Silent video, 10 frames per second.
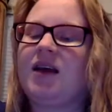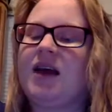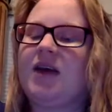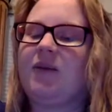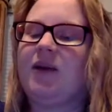
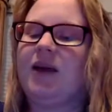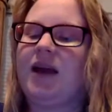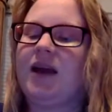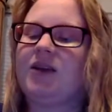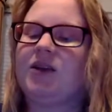I really
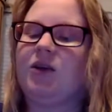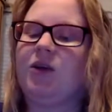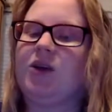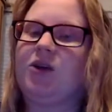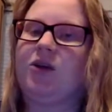had to do
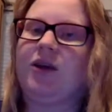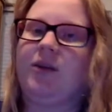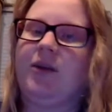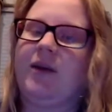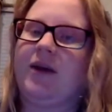what Julie
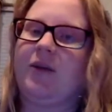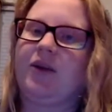Bebeck